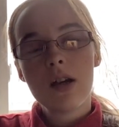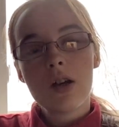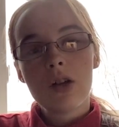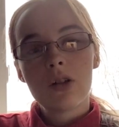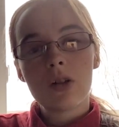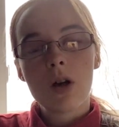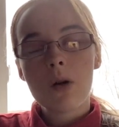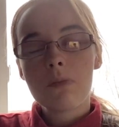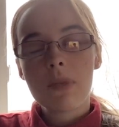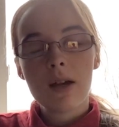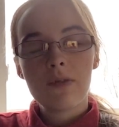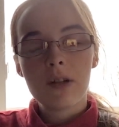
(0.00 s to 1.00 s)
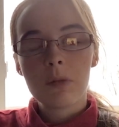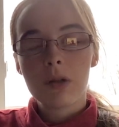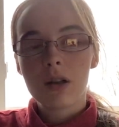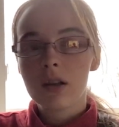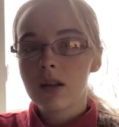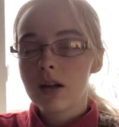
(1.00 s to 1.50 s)
So my family
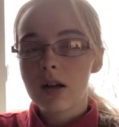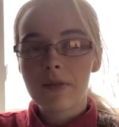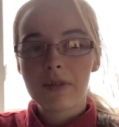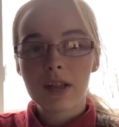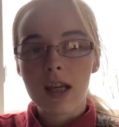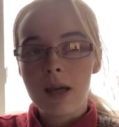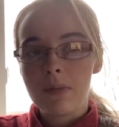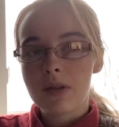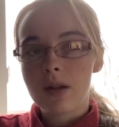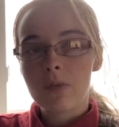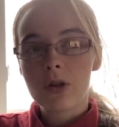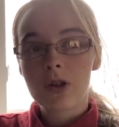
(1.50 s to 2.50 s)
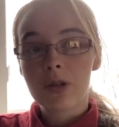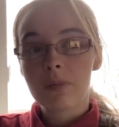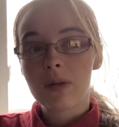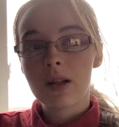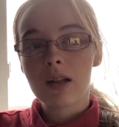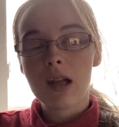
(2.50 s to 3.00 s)
loves games, and we'll just
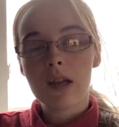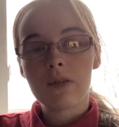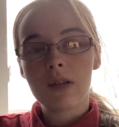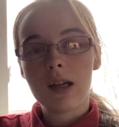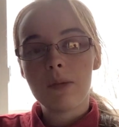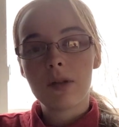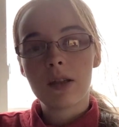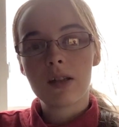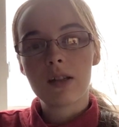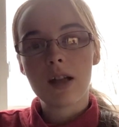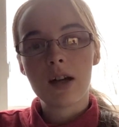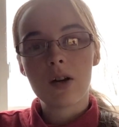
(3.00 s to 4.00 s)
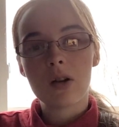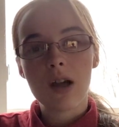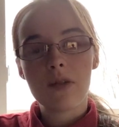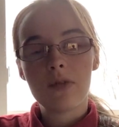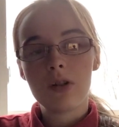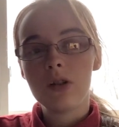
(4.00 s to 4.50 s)
play a lot of games and snack all
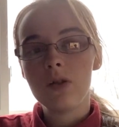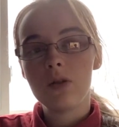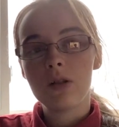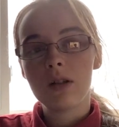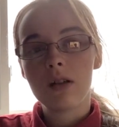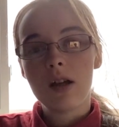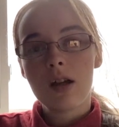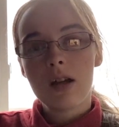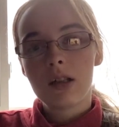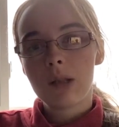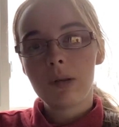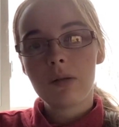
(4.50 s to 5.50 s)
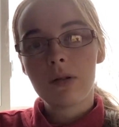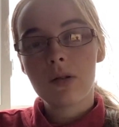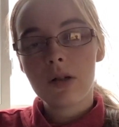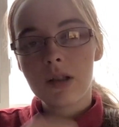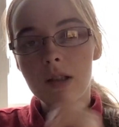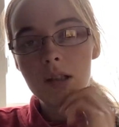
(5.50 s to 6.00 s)
afternoon, and sometimes
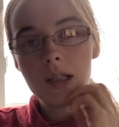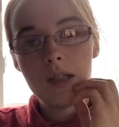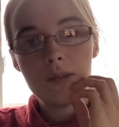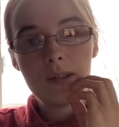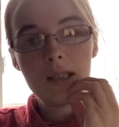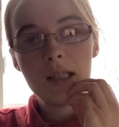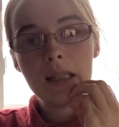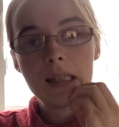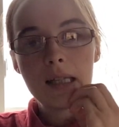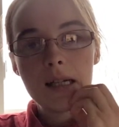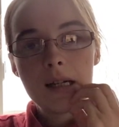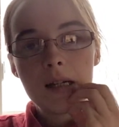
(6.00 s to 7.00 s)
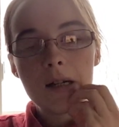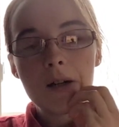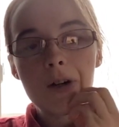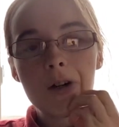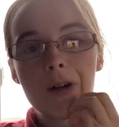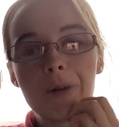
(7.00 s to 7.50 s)
starts at the evening.
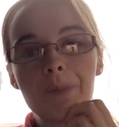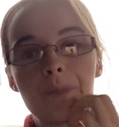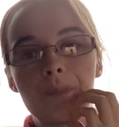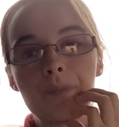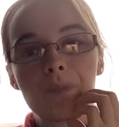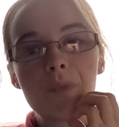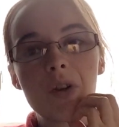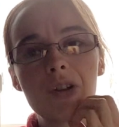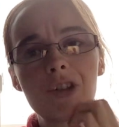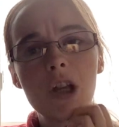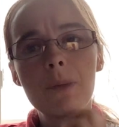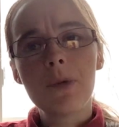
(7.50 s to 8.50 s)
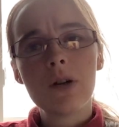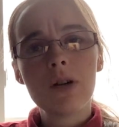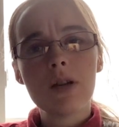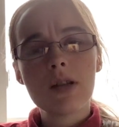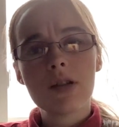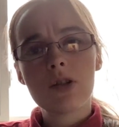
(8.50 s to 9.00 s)
Supper
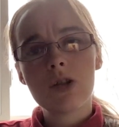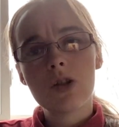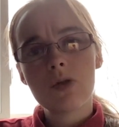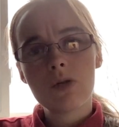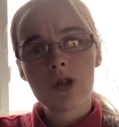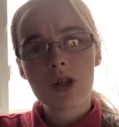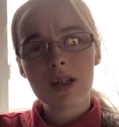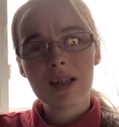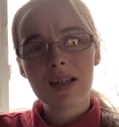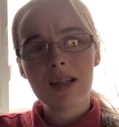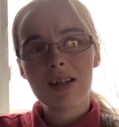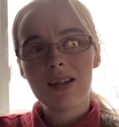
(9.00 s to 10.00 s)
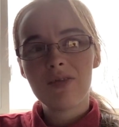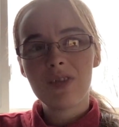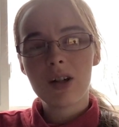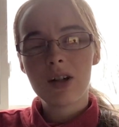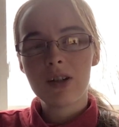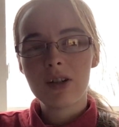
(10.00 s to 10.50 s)
is usually
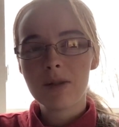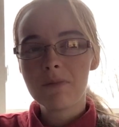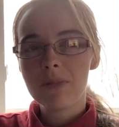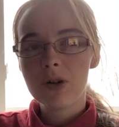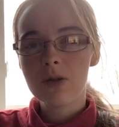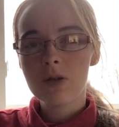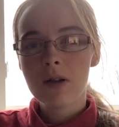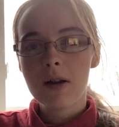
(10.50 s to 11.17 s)
very simple.